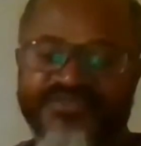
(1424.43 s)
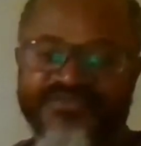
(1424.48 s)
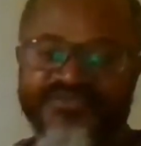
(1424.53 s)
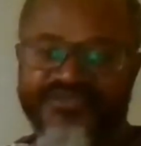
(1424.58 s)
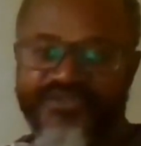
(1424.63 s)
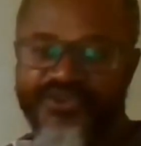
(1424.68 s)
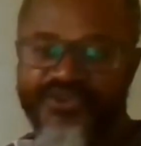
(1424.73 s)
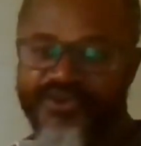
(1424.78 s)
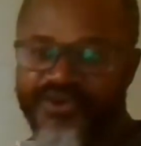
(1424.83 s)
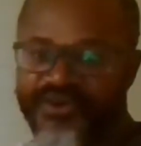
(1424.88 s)

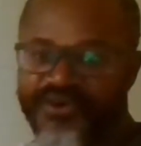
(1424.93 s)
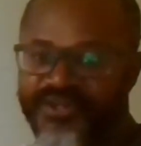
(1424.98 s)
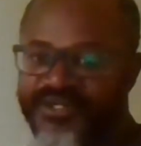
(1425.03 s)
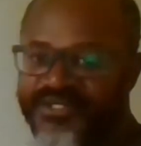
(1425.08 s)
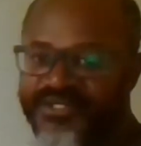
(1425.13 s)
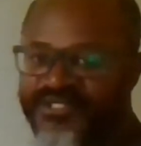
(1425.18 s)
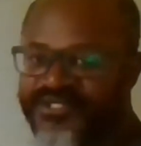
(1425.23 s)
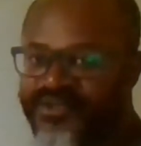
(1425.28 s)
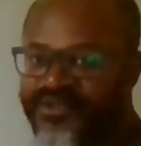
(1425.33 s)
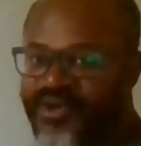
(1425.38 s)
4.
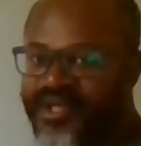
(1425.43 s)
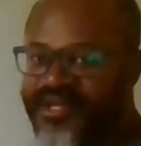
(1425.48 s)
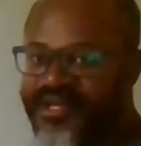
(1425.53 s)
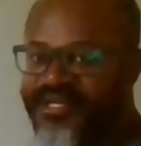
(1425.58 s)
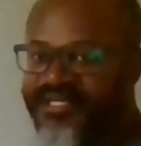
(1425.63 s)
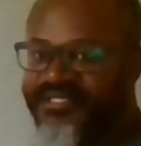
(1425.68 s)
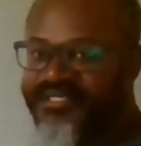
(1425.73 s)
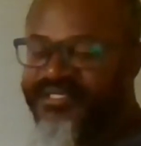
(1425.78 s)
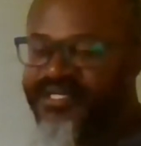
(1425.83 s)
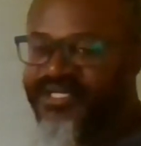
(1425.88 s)
So in
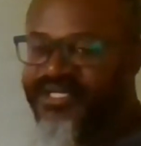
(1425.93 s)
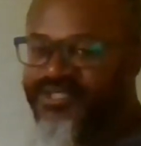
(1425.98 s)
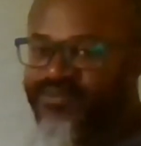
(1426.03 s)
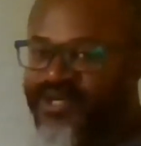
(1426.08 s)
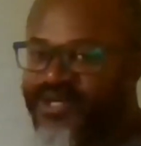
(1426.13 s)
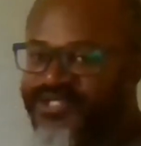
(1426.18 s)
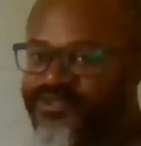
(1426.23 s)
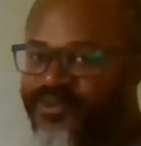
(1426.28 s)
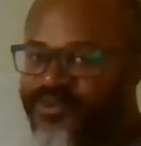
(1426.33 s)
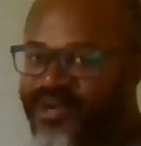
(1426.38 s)
this case,
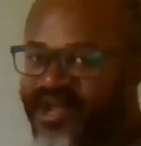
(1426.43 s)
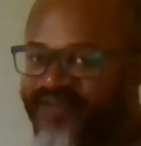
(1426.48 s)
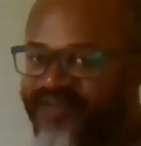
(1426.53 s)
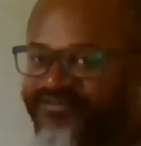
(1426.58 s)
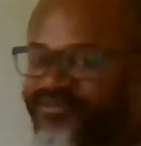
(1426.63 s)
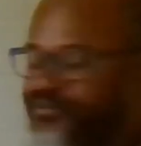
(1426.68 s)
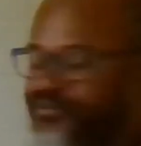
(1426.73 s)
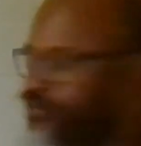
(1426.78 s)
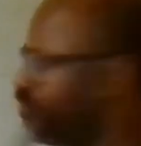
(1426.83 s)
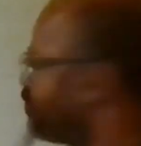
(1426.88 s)
what you will have
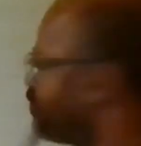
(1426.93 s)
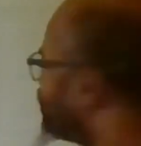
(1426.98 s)
to do,